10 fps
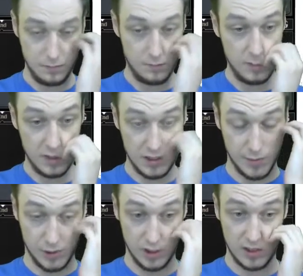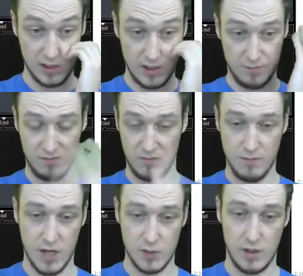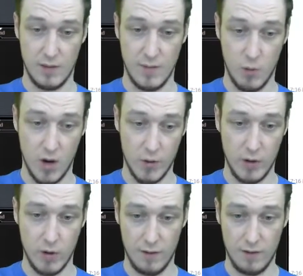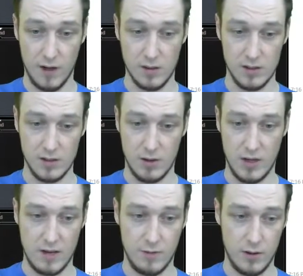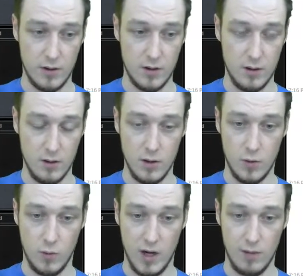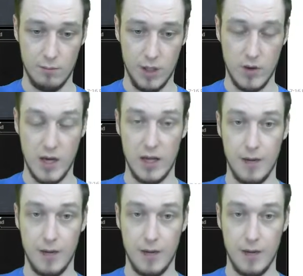Especially because I might as well get my watery grave here since I already have all the white and blue I need.